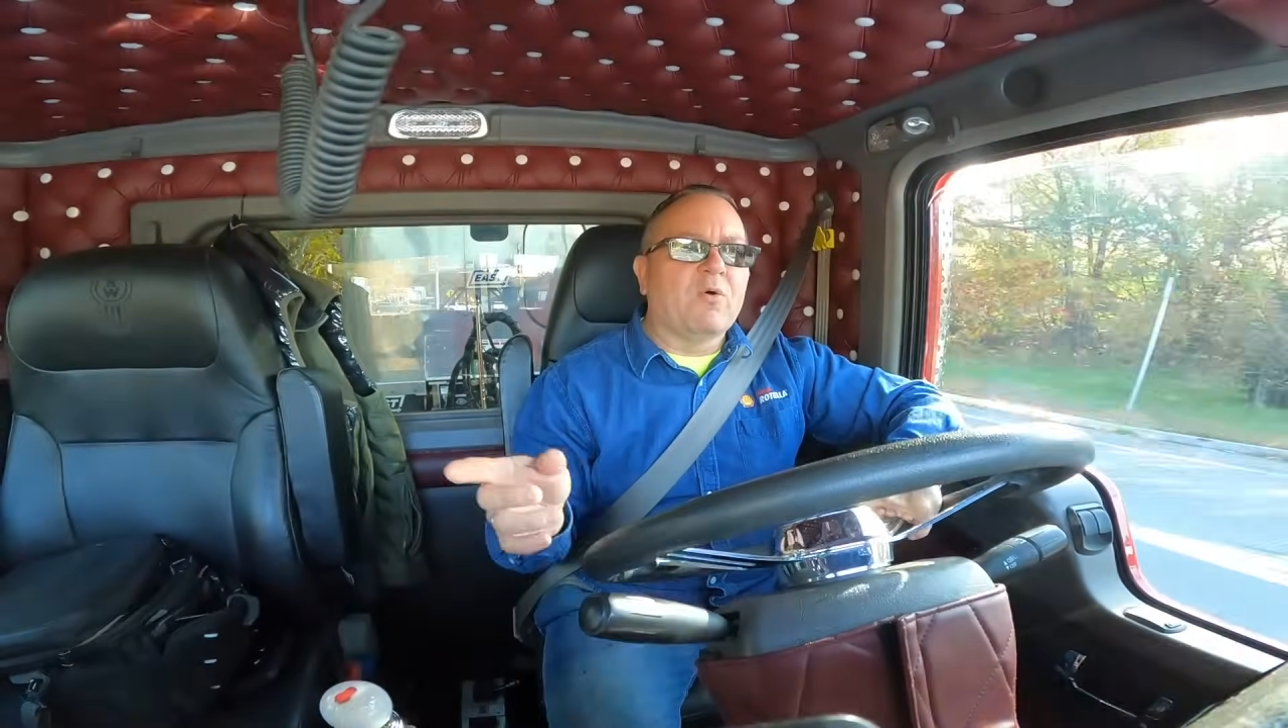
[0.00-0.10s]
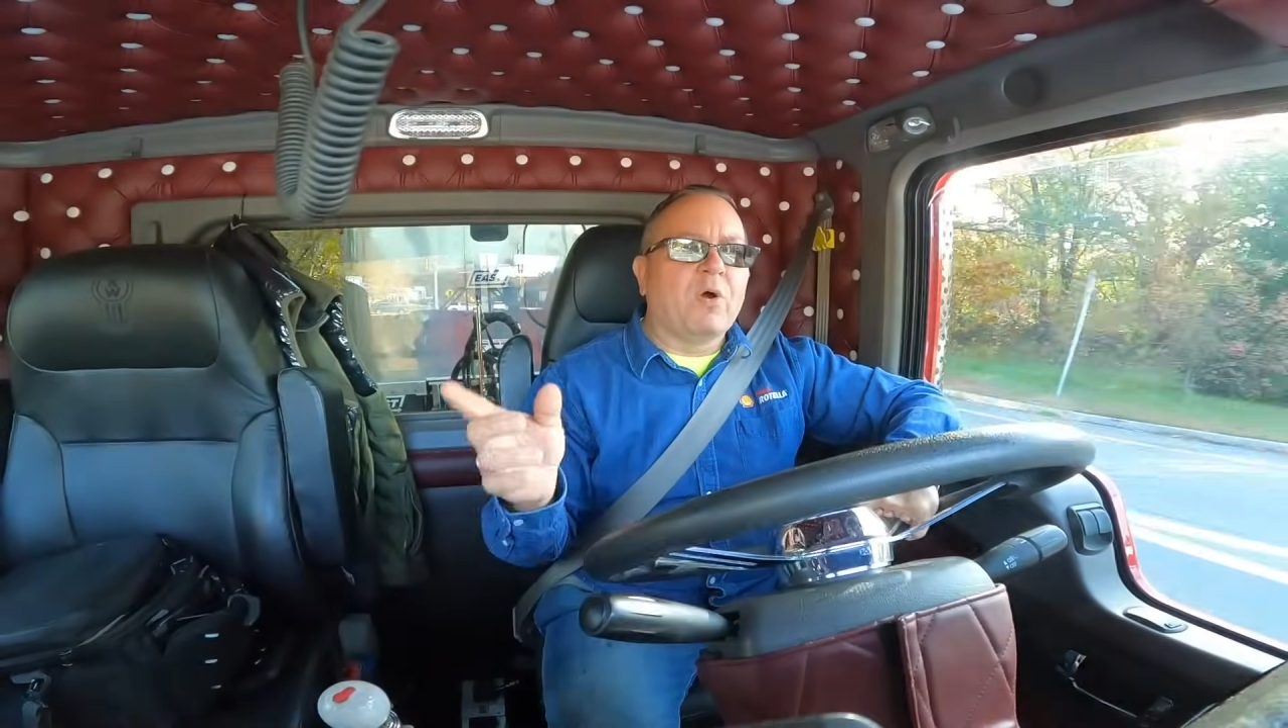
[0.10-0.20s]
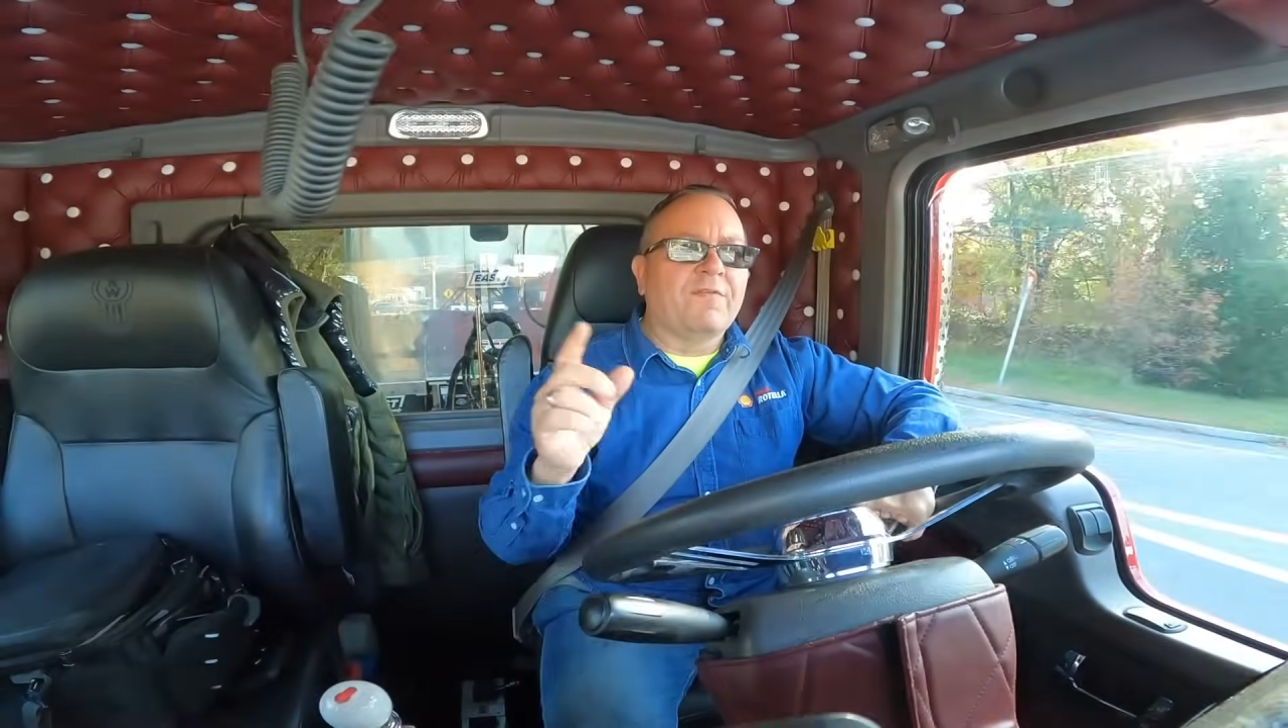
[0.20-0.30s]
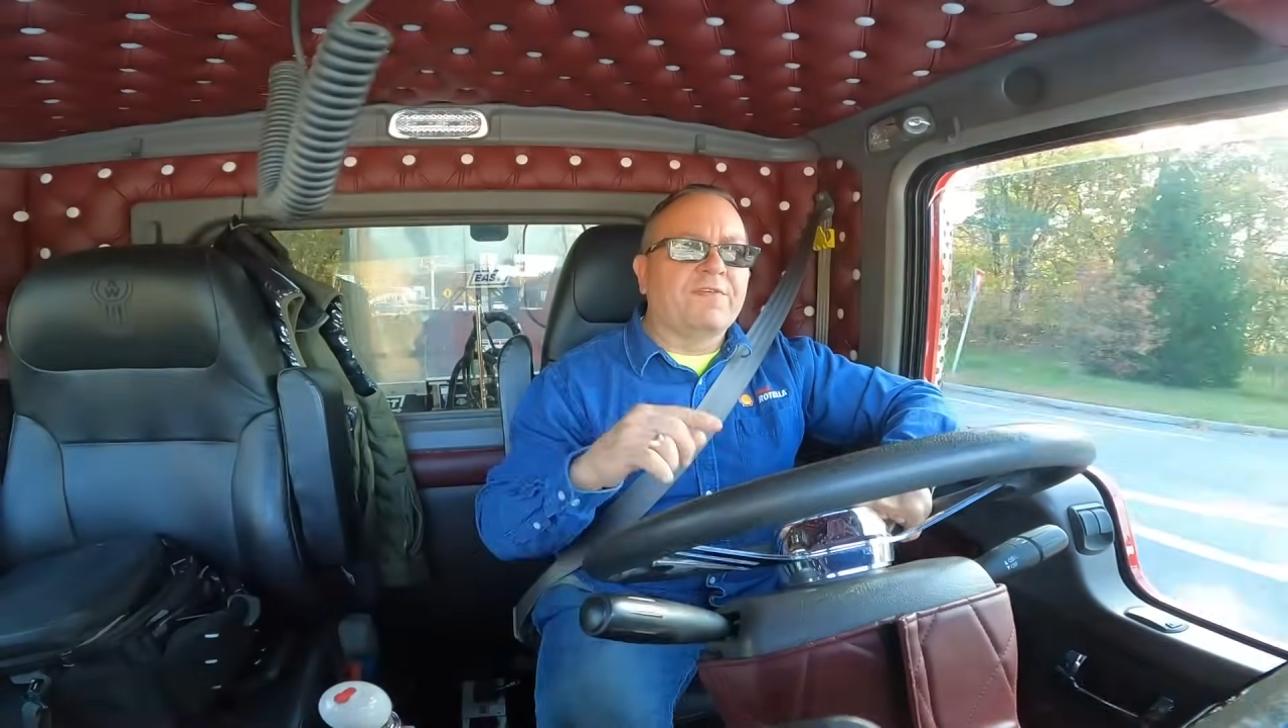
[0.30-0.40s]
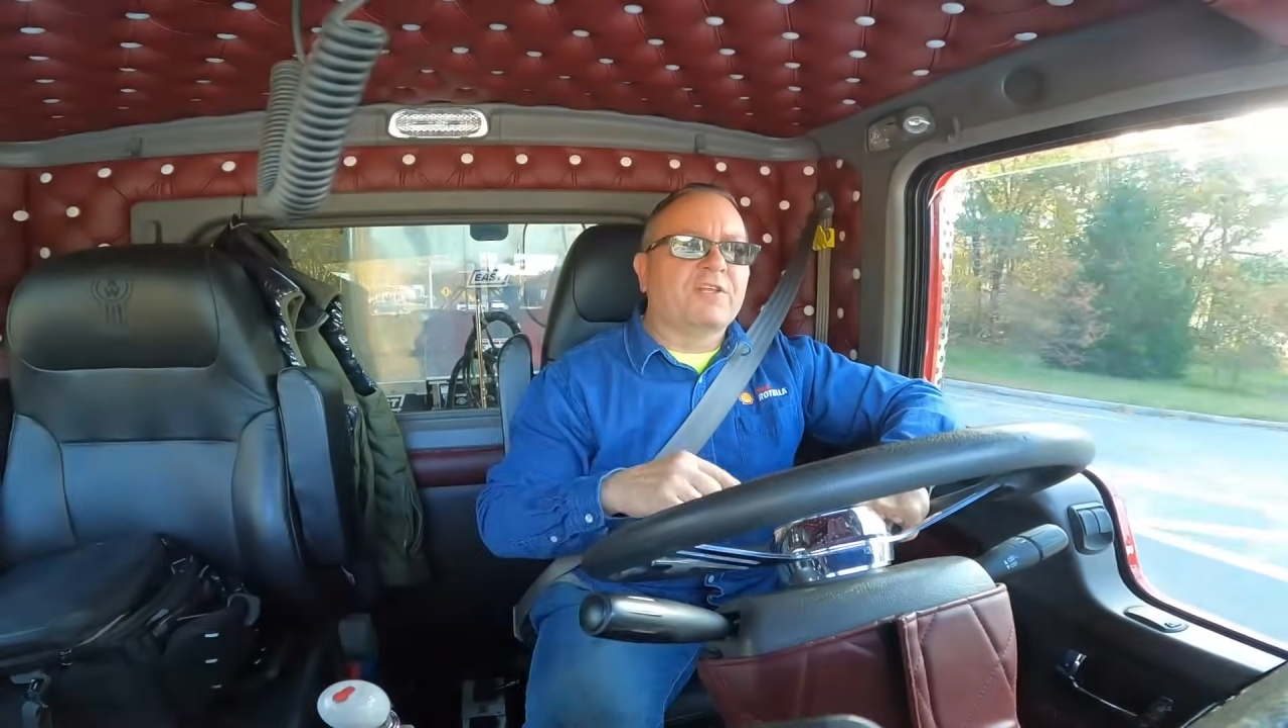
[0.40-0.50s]

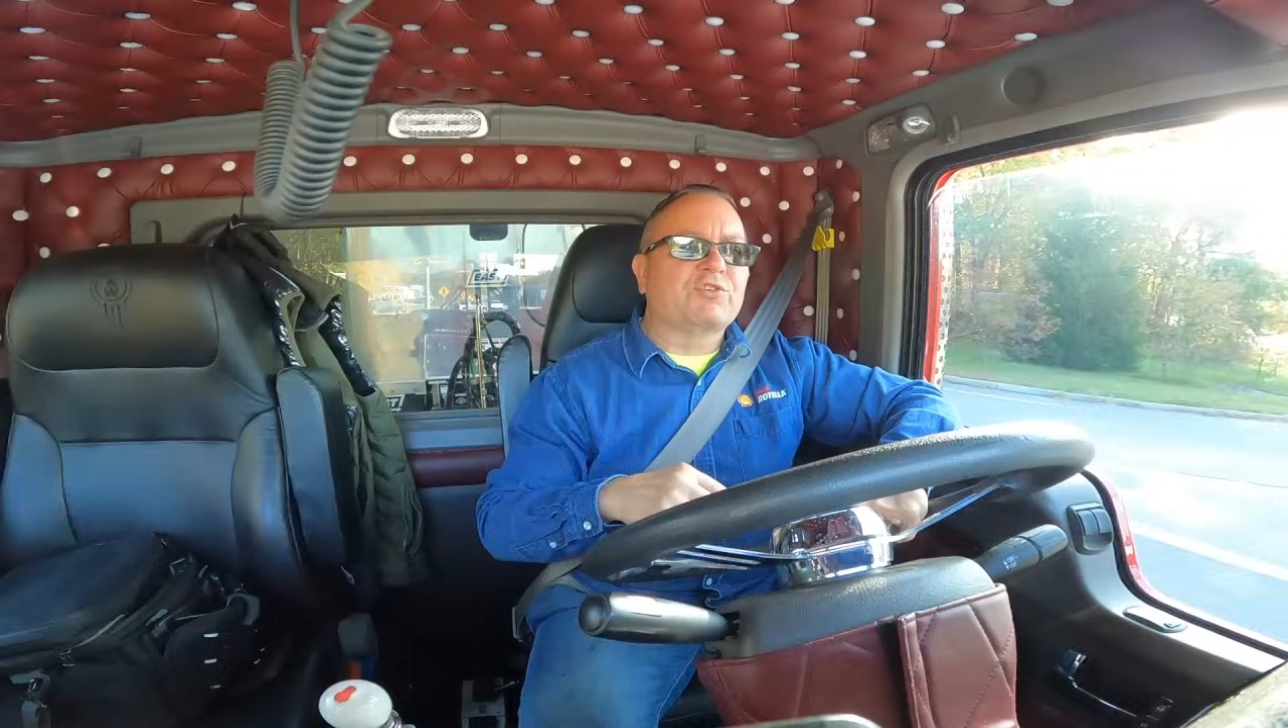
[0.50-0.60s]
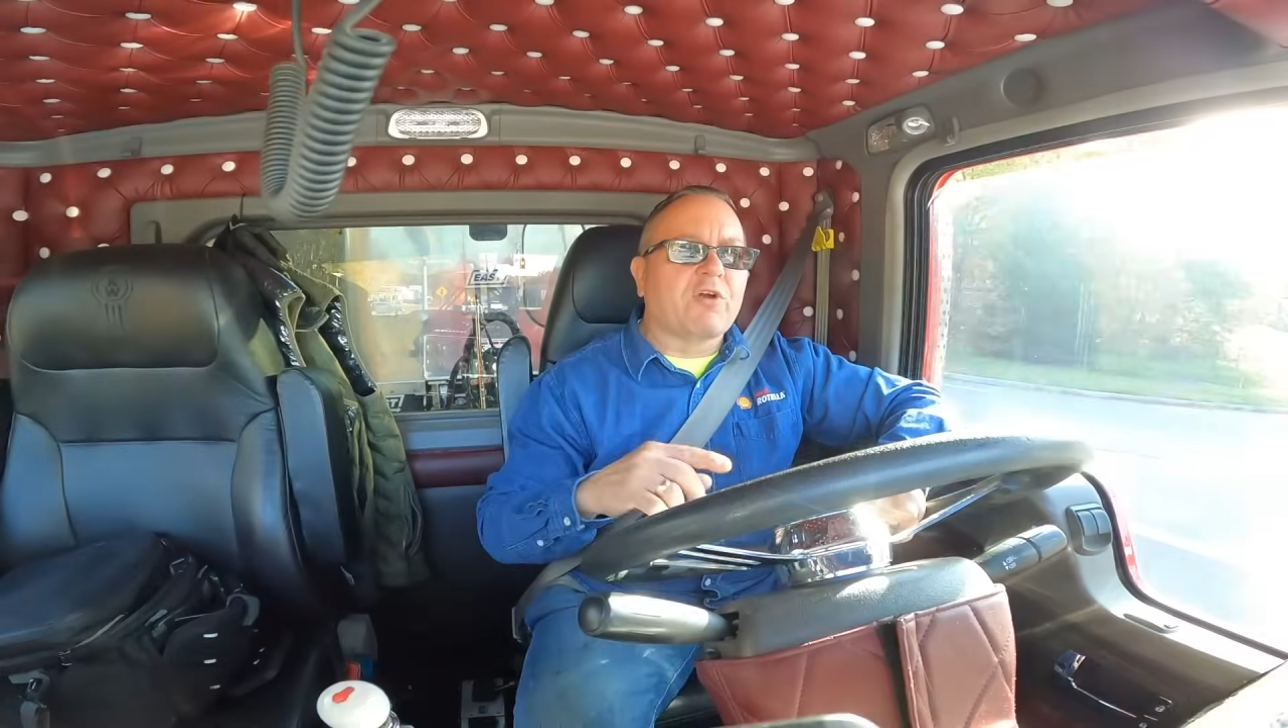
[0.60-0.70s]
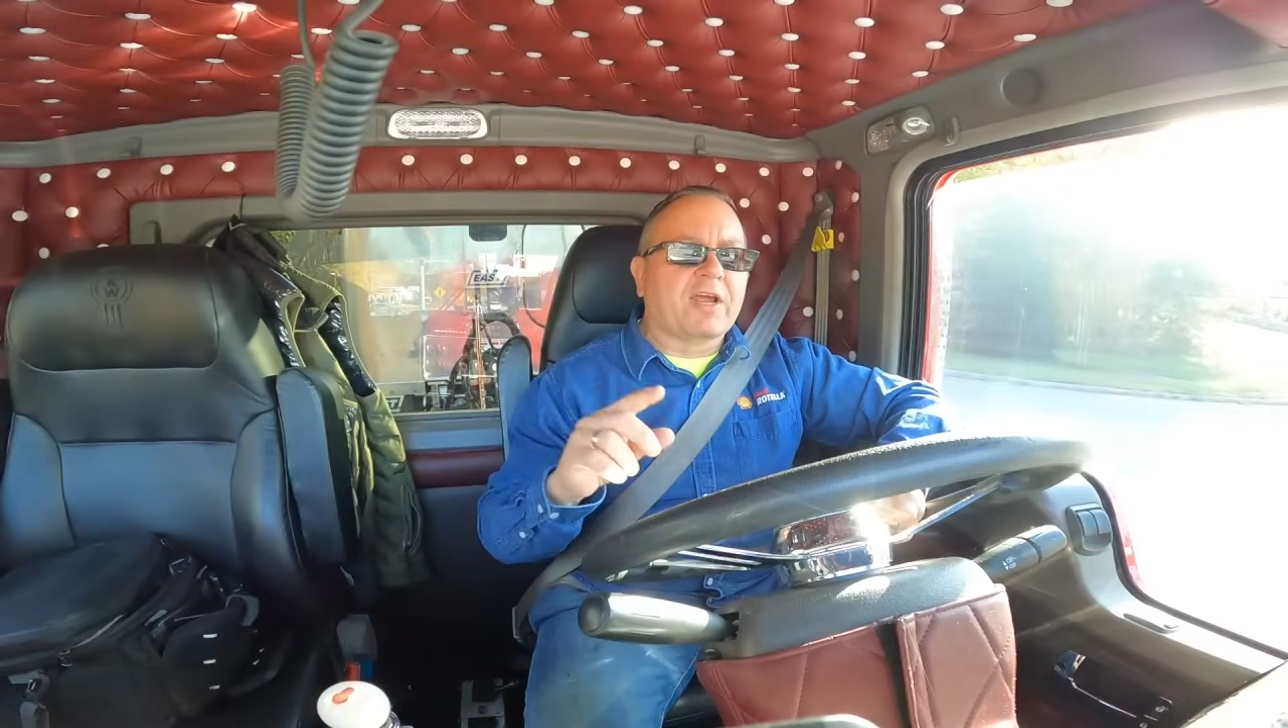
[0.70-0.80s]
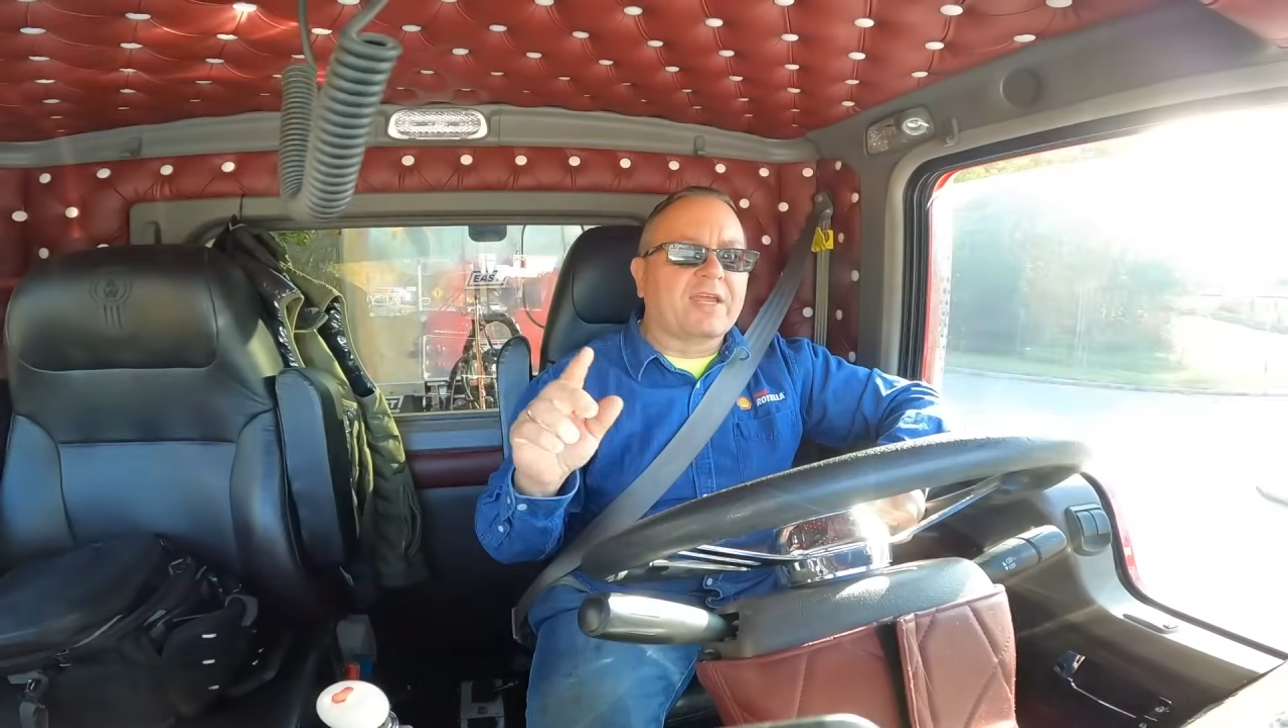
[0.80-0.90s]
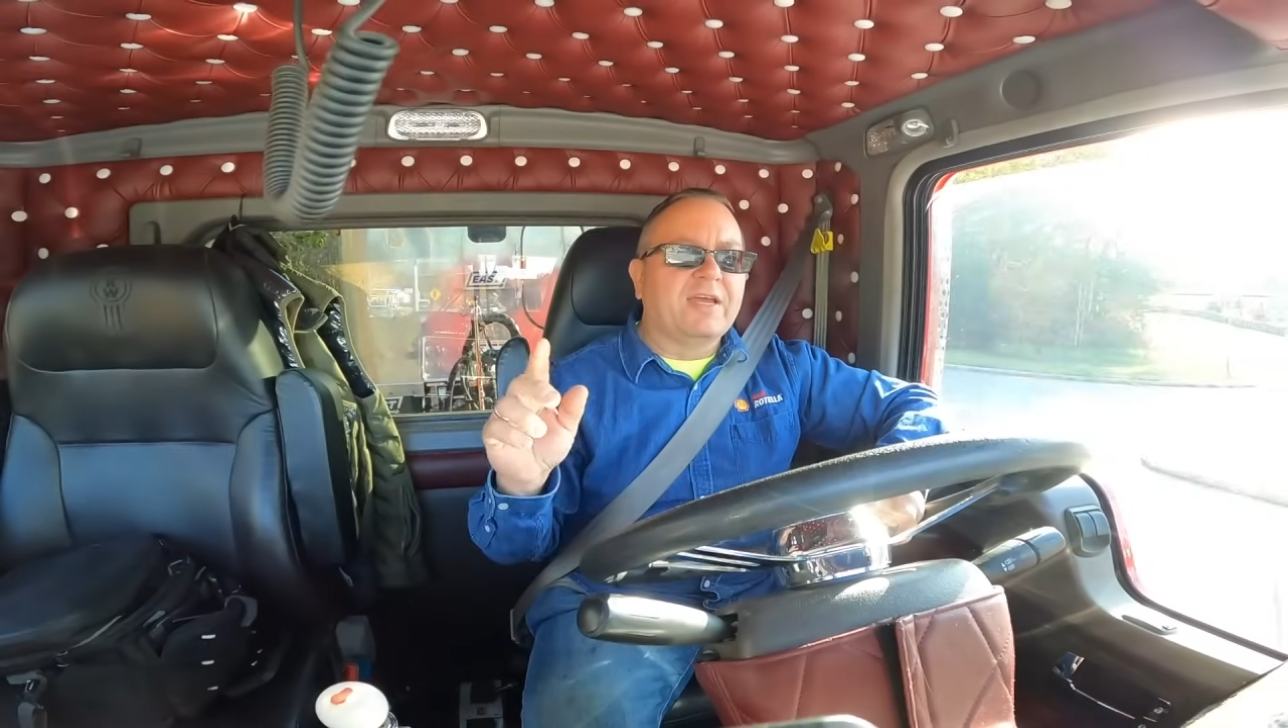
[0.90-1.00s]
one for the truck